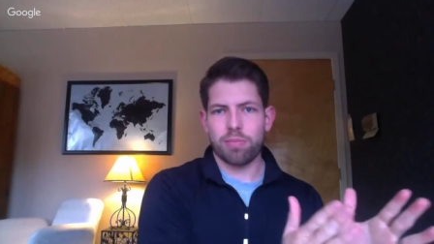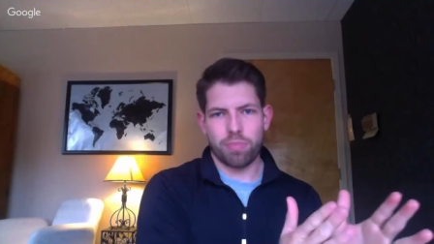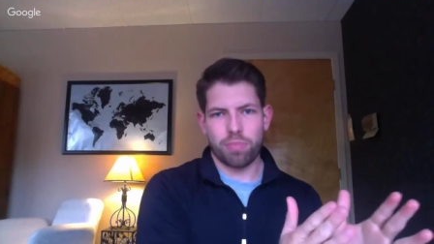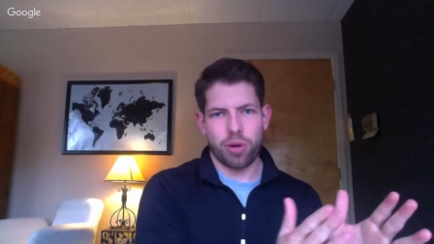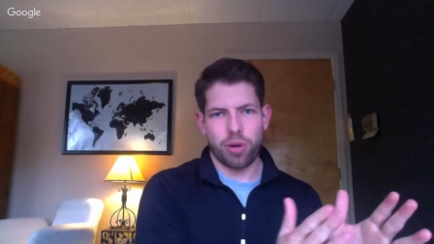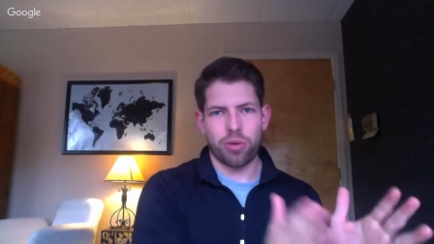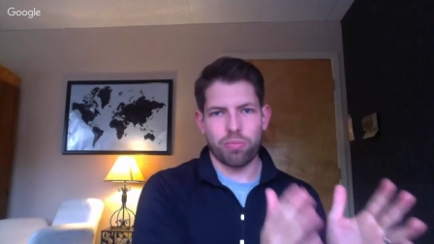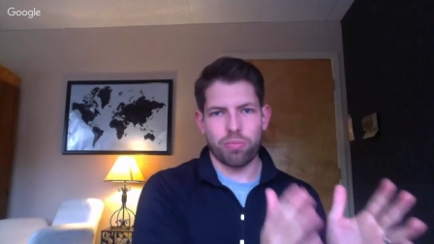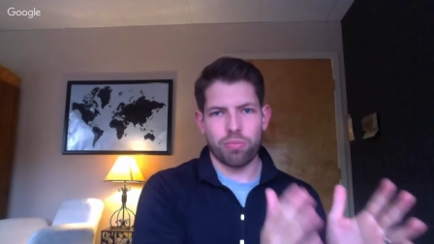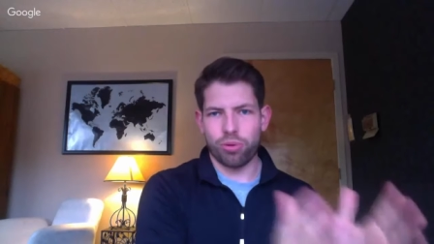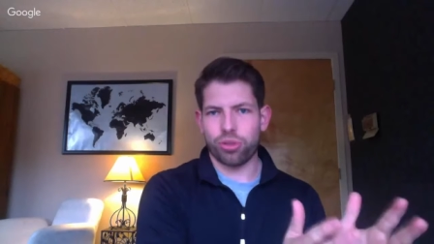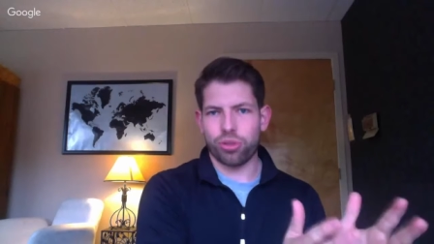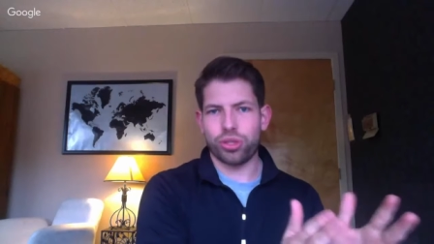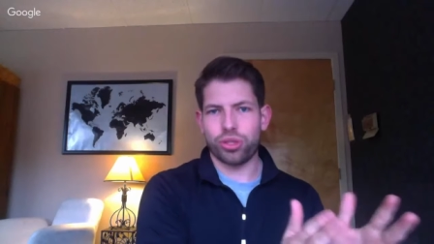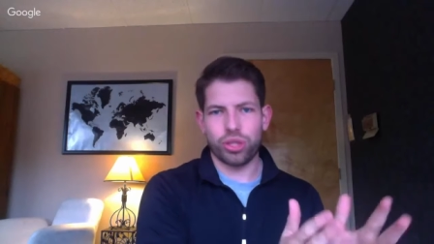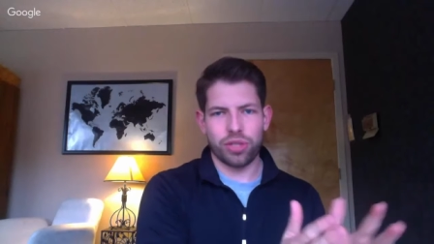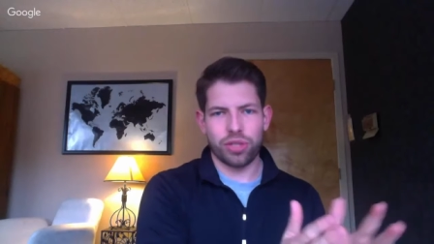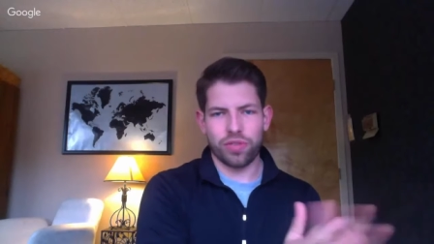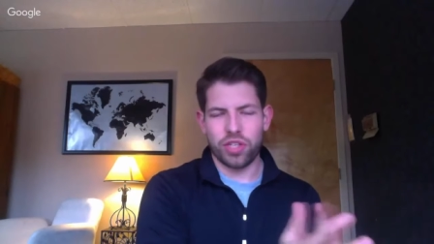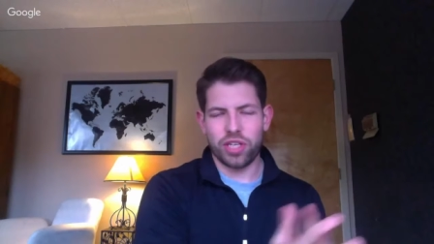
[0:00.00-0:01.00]
portion
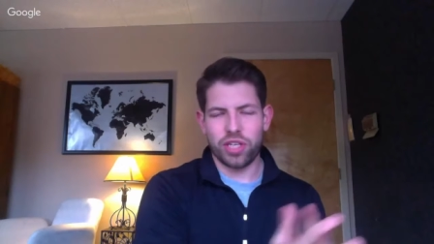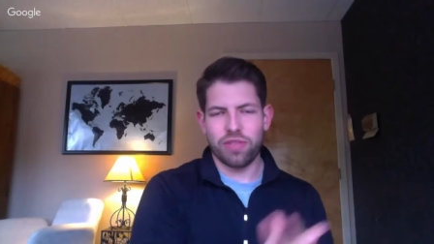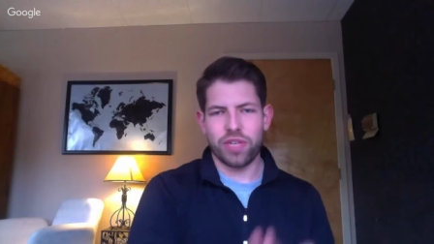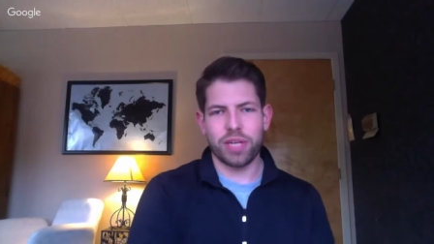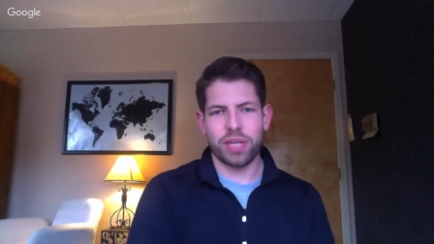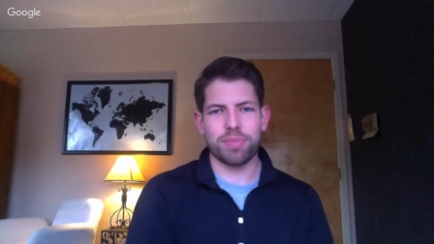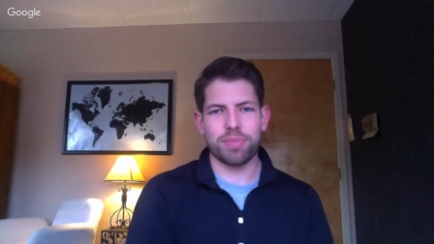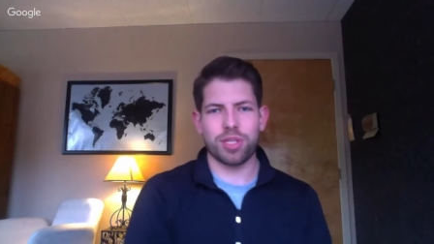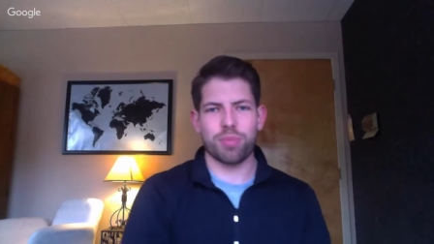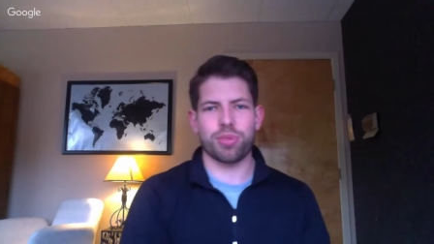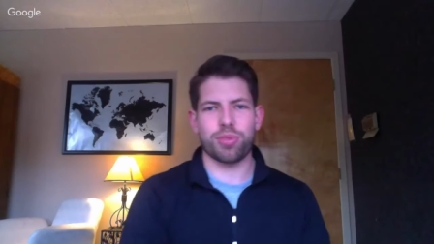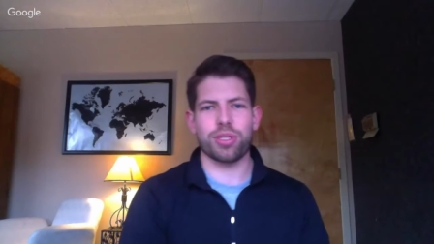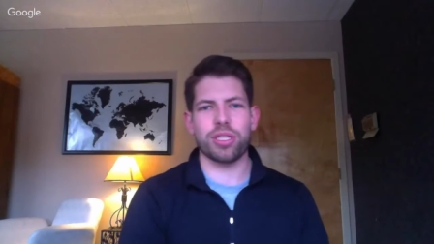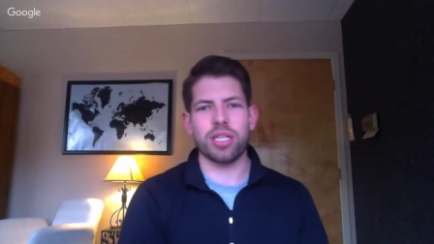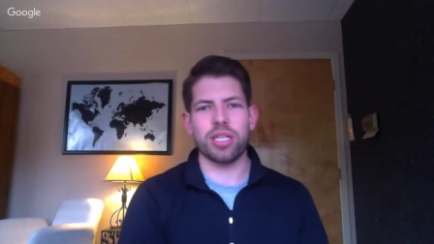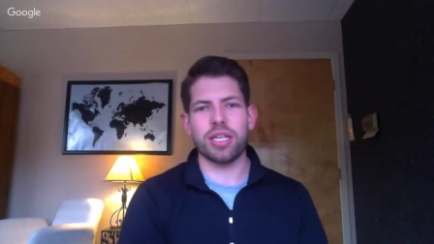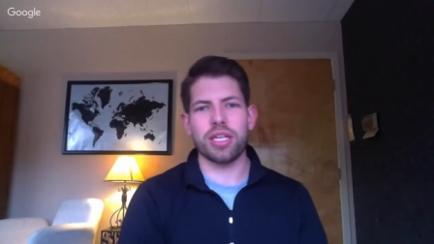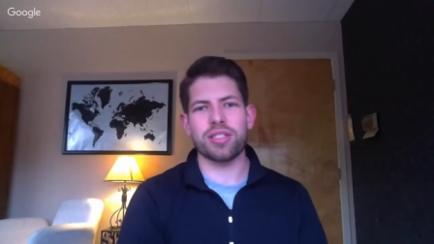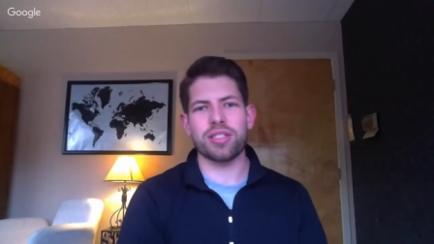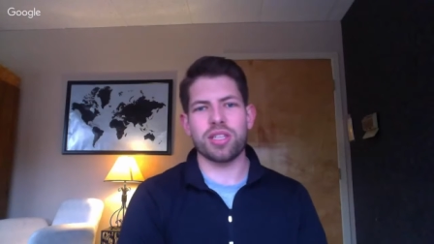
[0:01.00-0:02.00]
of the evening typically
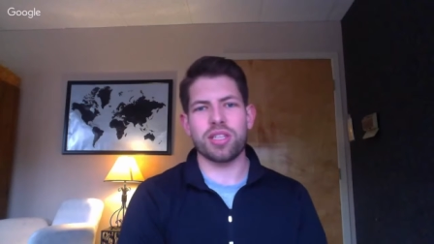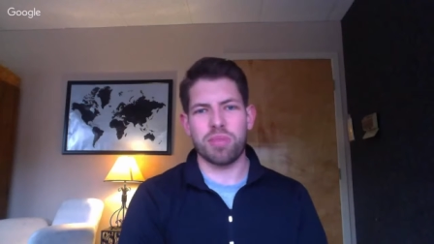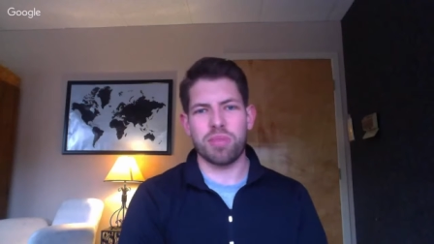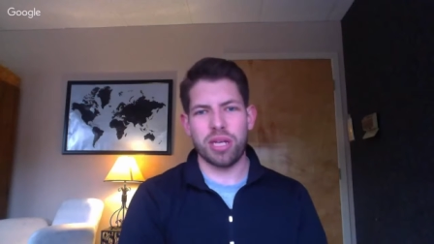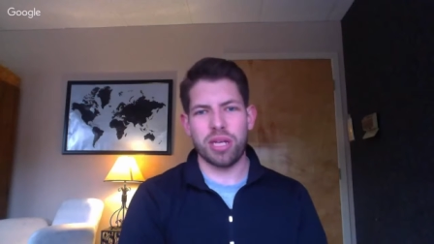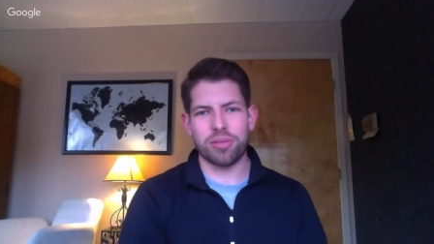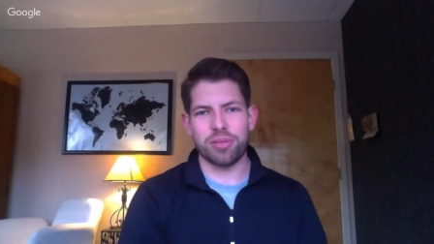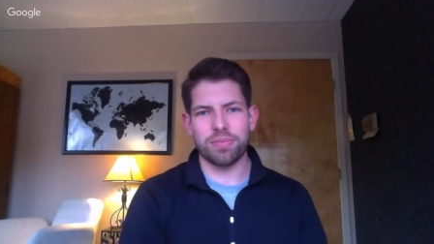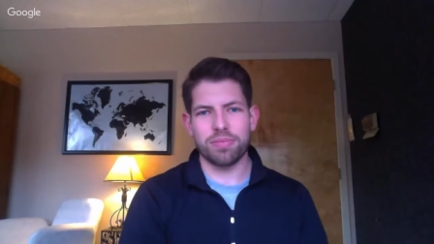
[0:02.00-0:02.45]
is the meal.